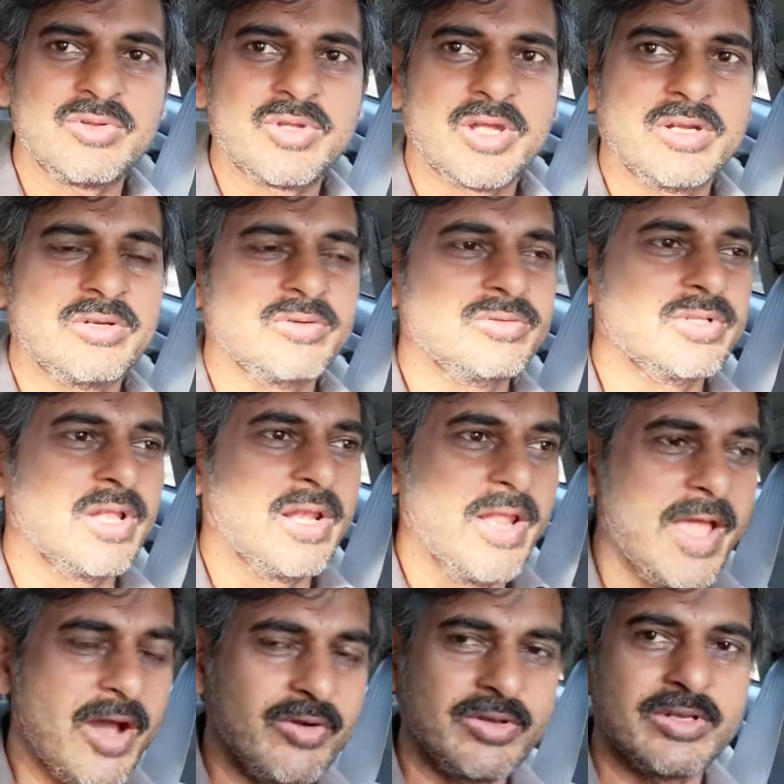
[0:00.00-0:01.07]
you can do the
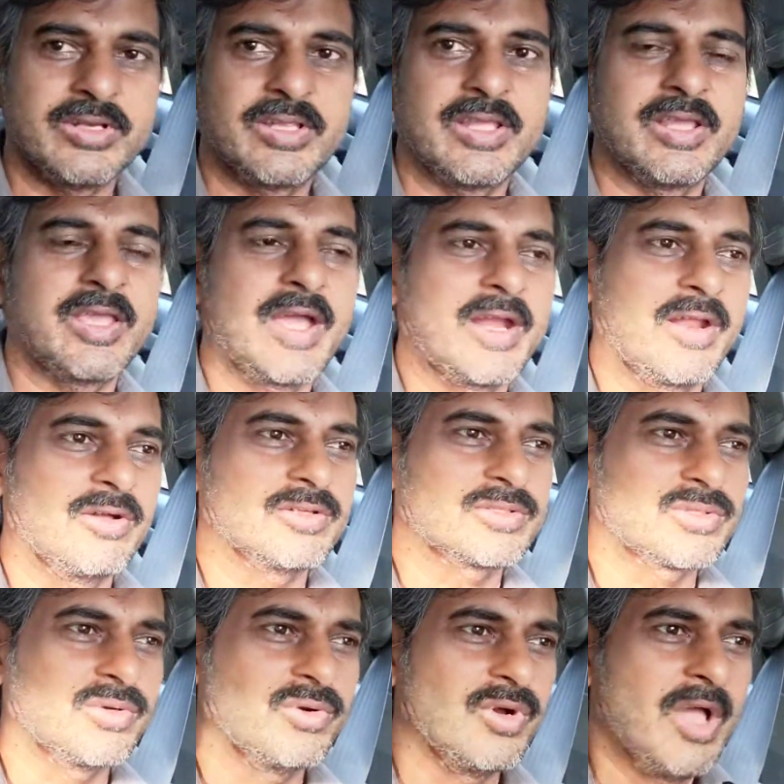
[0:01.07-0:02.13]
layout in KiCad
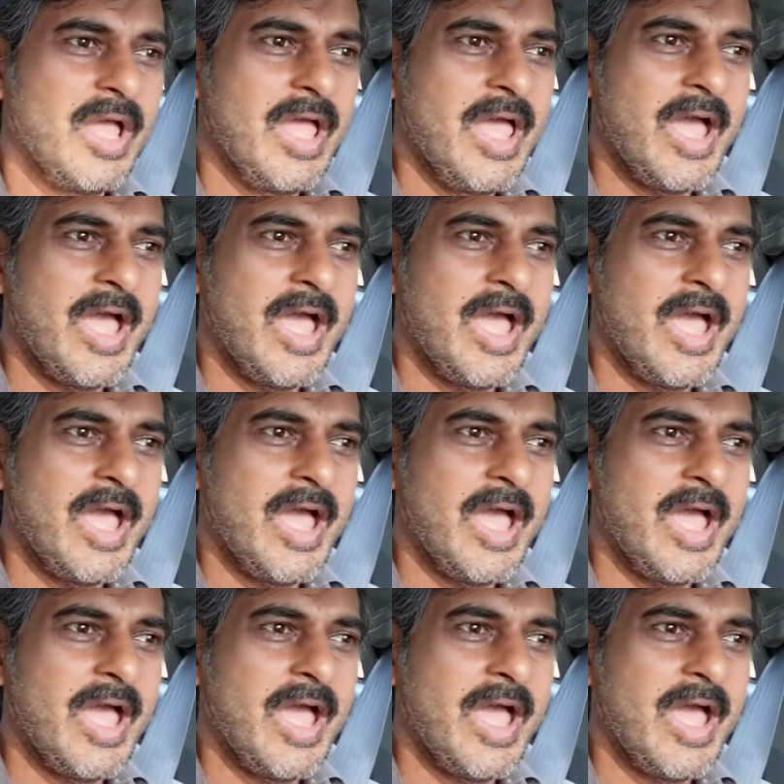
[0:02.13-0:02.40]
also,